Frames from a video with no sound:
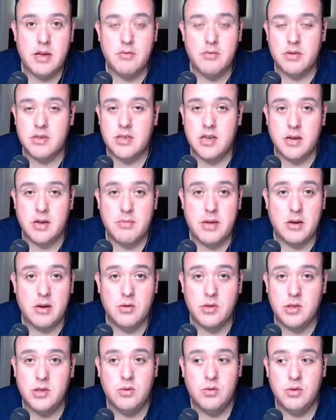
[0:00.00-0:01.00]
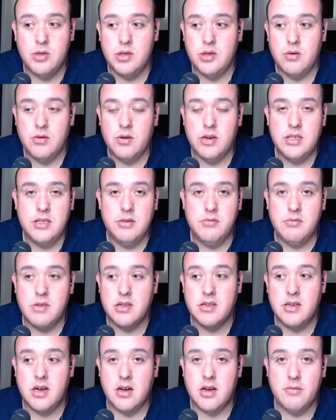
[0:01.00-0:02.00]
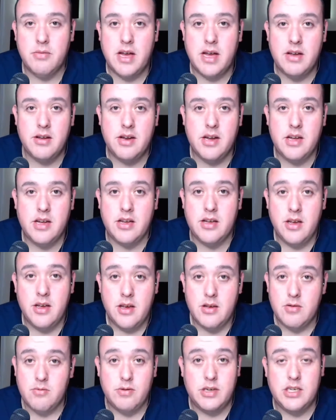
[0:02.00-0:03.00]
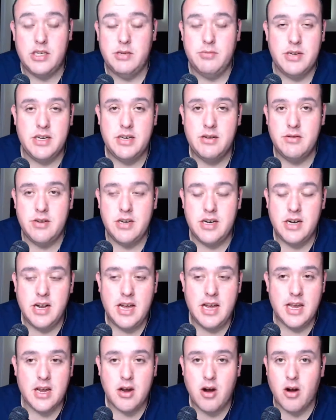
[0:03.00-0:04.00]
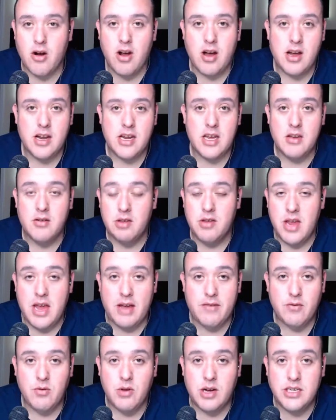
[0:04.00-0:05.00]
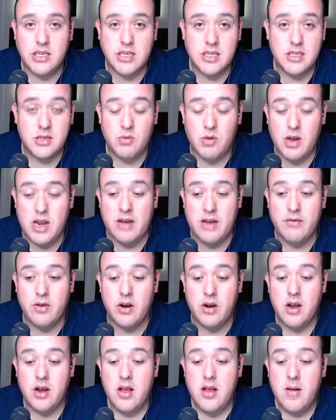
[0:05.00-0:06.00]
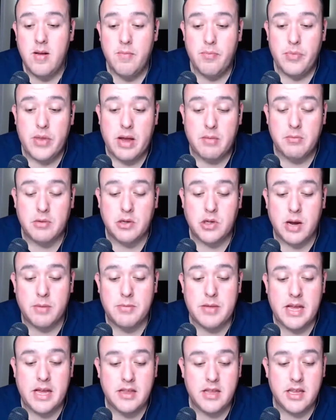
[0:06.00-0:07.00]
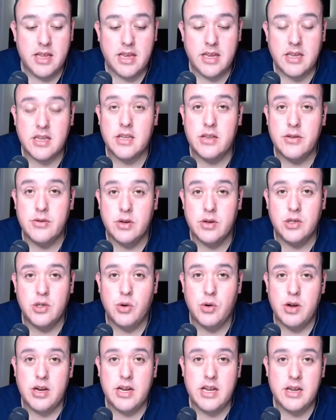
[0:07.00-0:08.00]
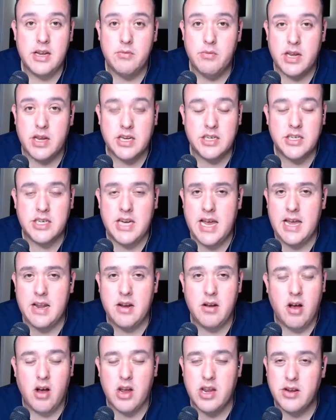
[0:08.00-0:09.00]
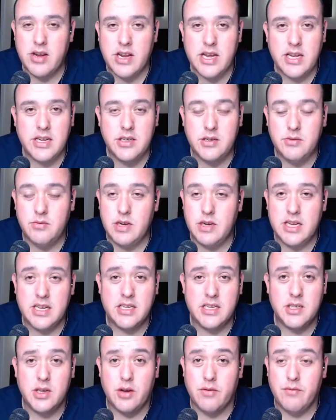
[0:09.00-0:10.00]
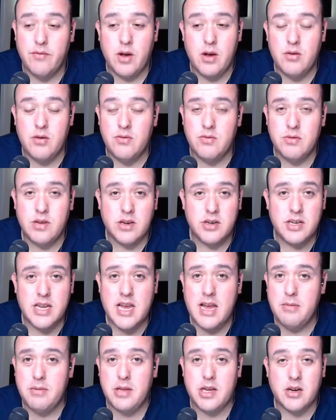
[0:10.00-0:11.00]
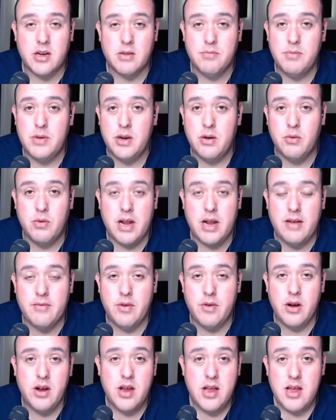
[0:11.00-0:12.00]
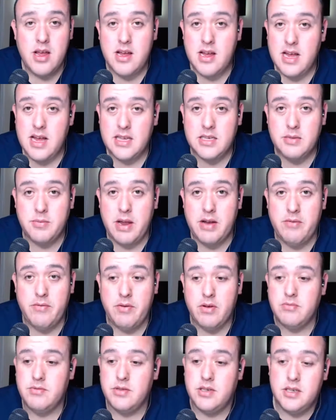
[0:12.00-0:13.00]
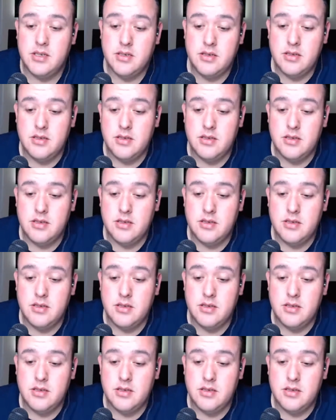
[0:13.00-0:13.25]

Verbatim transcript: You want to talk about old school stories, you want to talk about uh, what you've been doing today, car audio, you have questions, whatever. I'm going to drop that link. You can join in, we can chat. All you need is your phone, your tablet, your computer, whatever, and some headphones.